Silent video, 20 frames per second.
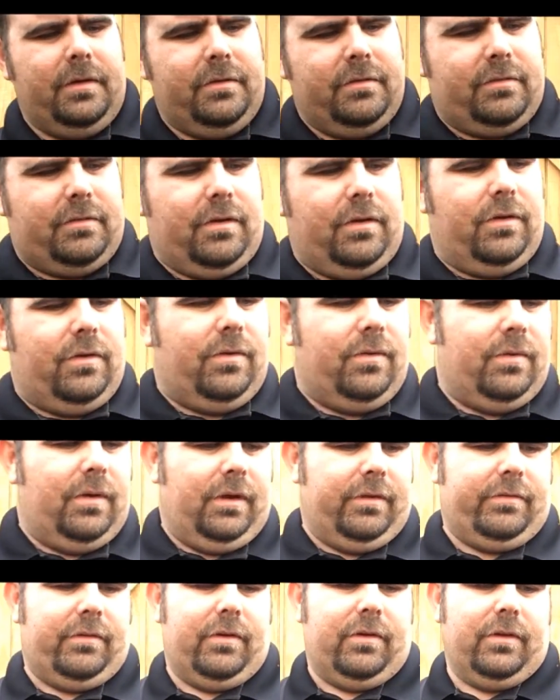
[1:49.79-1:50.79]
So
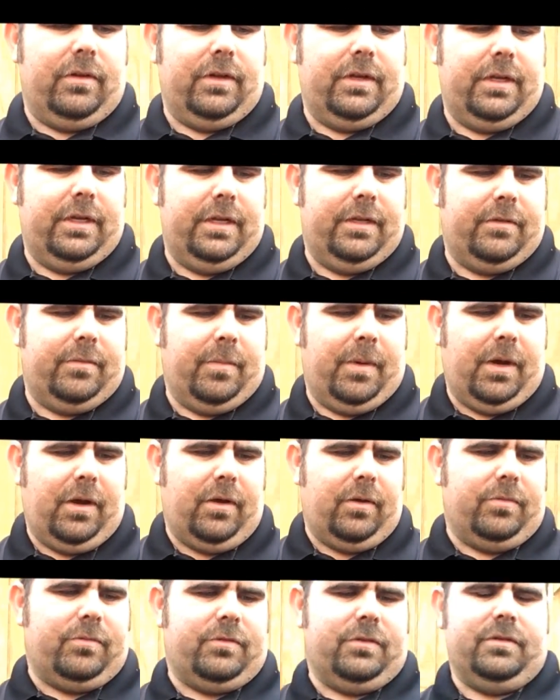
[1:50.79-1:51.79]
I started looking into my
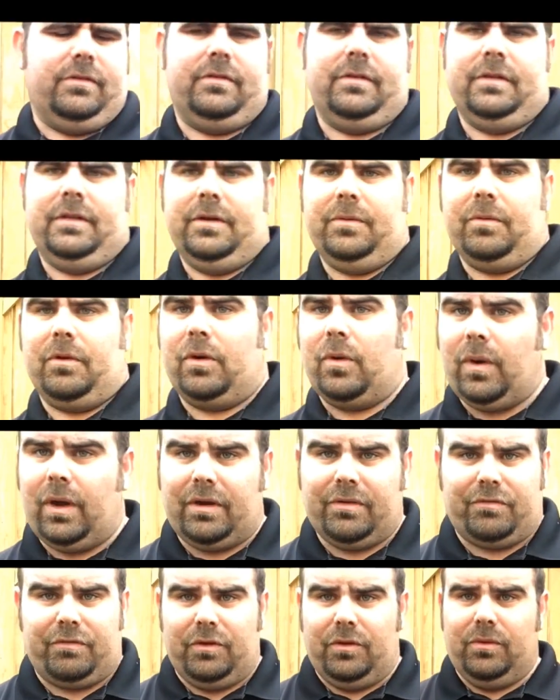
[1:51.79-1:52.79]
options, and there were
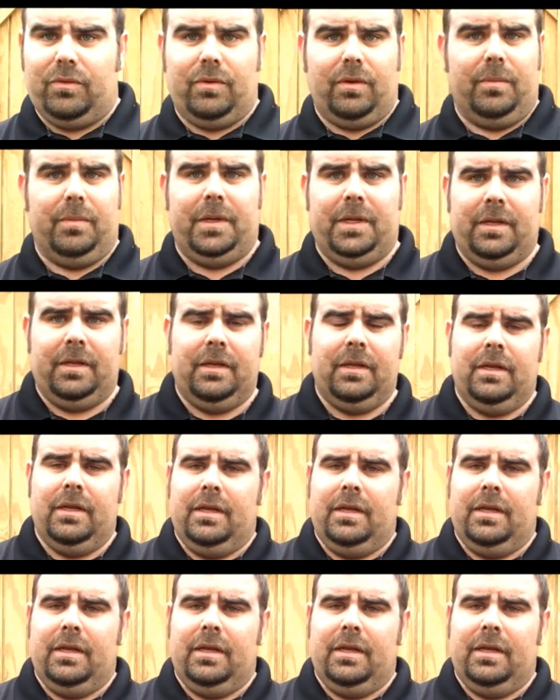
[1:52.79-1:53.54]
quite a few. I mean,